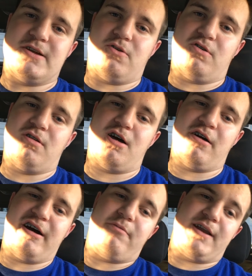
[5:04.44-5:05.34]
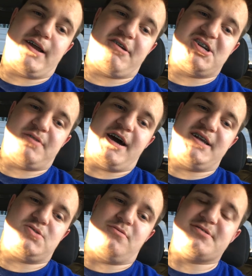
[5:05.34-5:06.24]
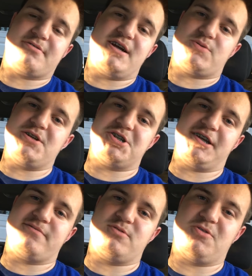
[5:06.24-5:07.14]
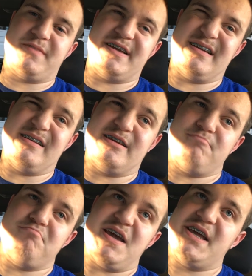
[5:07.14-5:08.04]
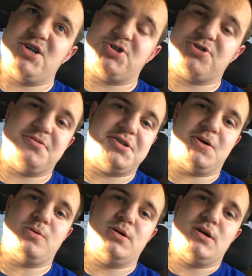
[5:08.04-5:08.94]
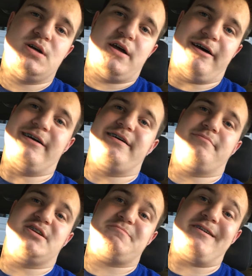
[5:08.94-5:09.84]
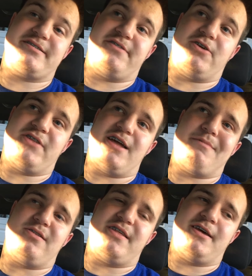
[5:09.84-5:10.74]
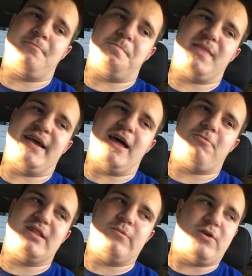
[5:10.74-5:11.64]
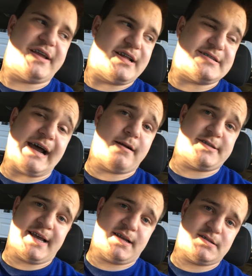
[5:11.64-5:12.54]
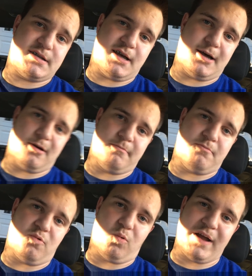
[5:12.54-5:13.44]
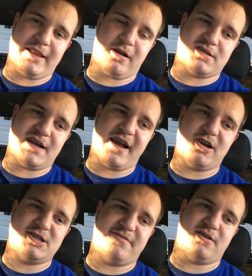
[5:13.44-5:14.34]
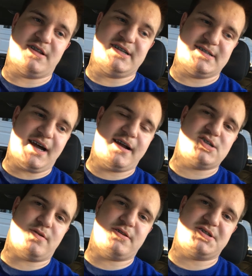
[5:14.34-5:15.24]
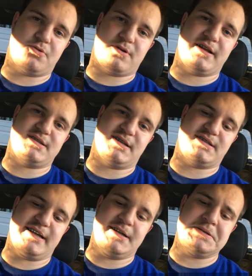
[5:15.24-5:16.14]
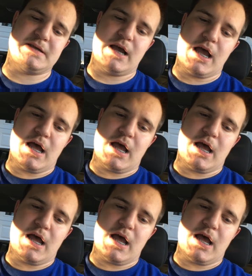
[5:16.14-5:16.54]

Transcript: vehicle when I graduate high school. It's a graduation gift, which will be May-ish. So expect a video on that about then. And I really want to get tire text, white letter tires for these tires while they're still running 16s.